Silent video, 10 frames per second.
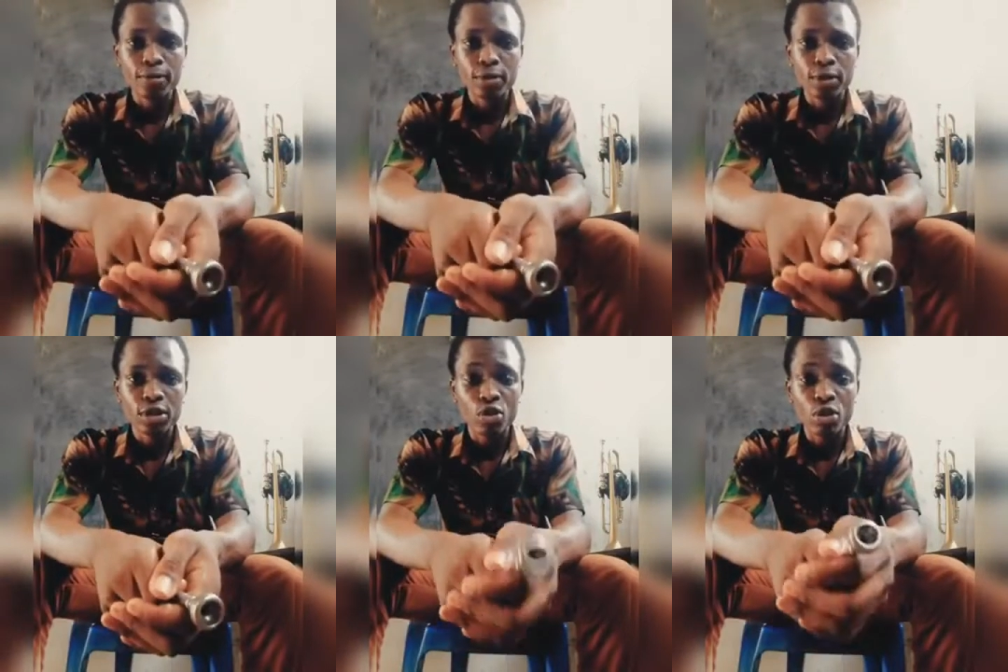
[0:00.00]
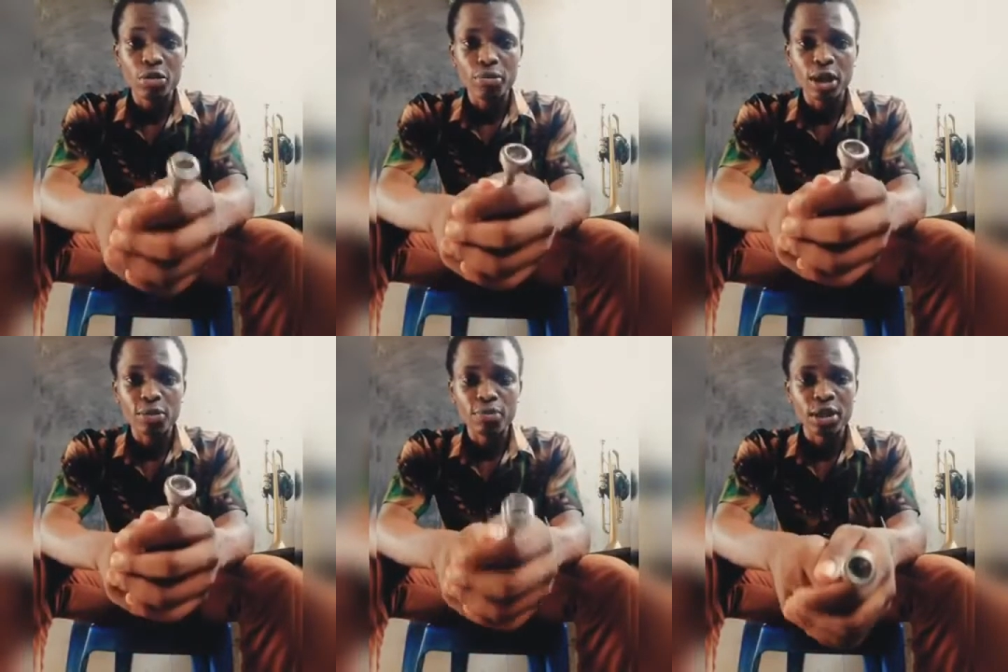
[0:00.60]
It's called the
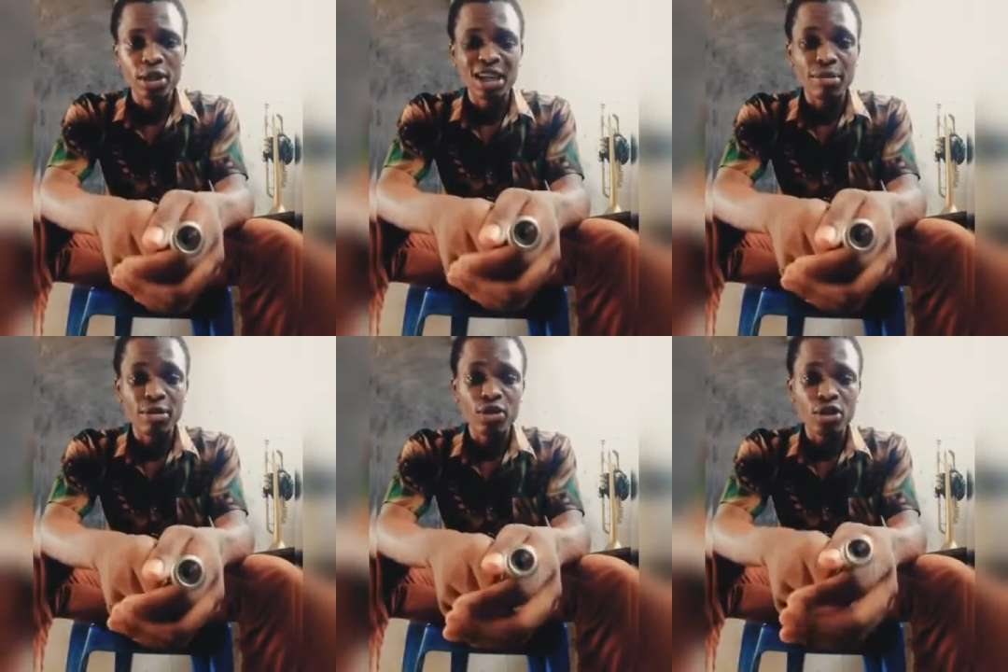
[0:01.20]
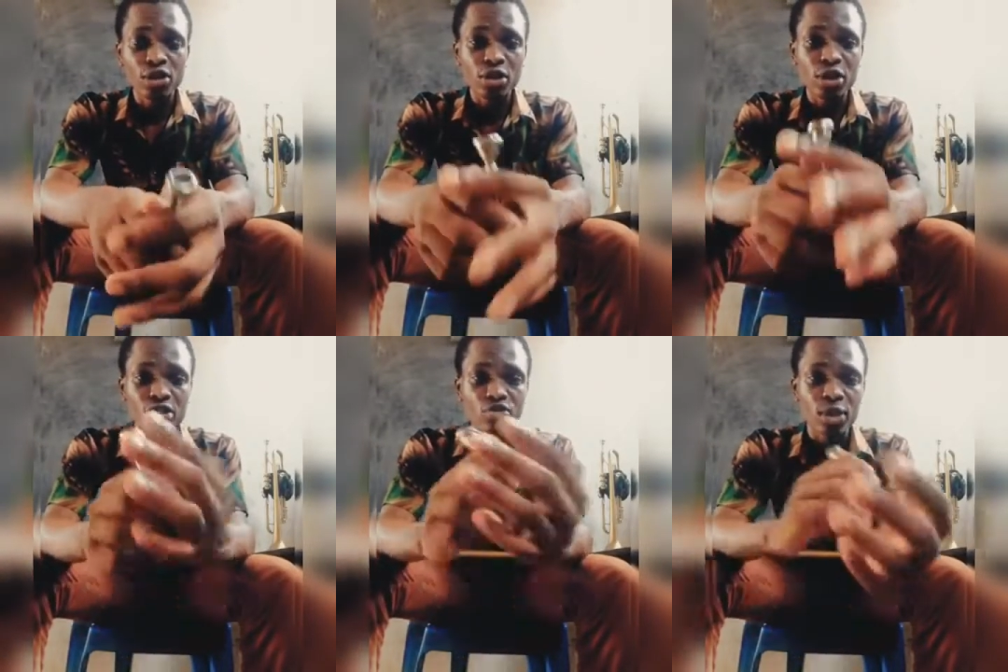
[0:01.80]
mouthpiece. And before you just
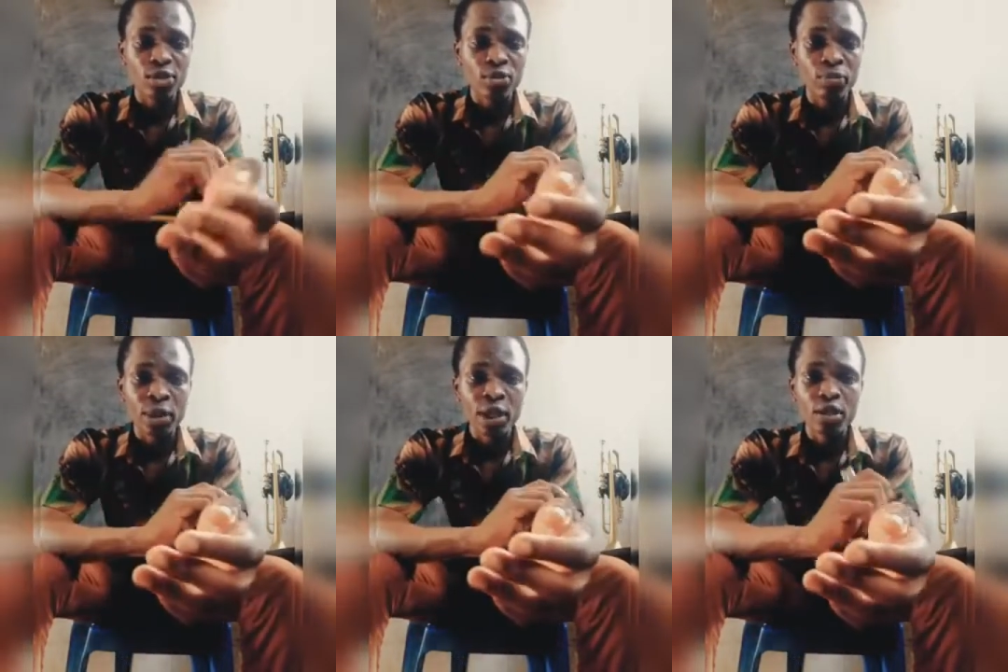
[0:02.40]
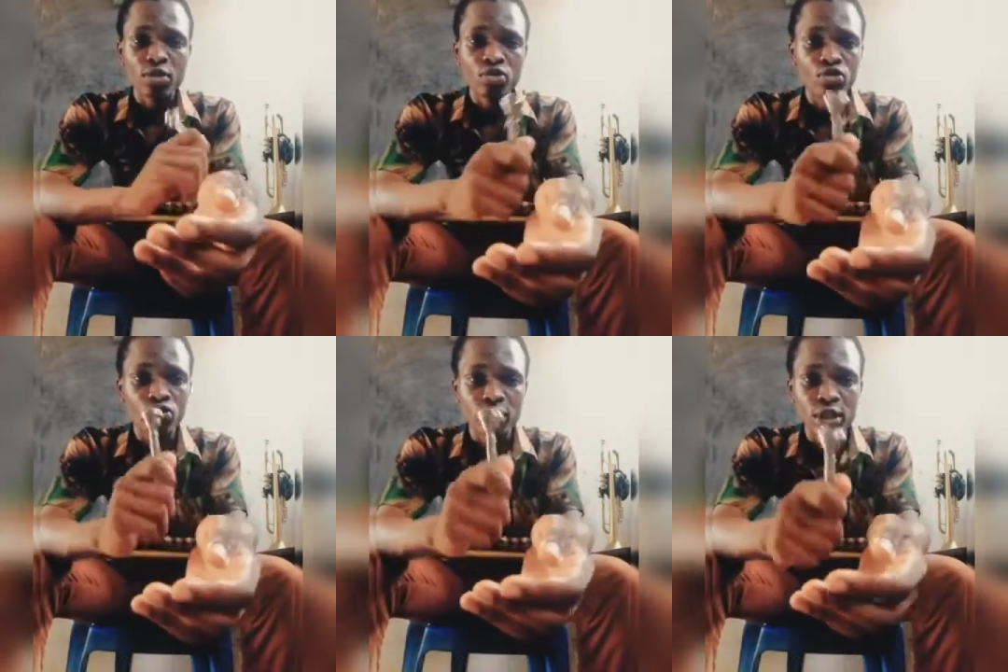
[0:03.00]
start trying to play, you
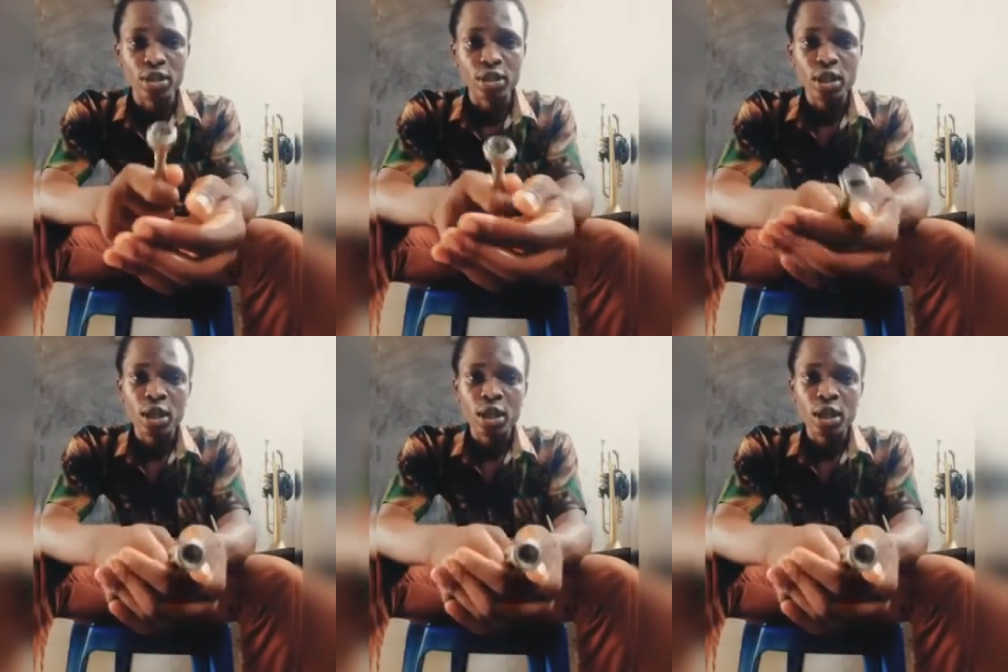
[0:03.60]
use this.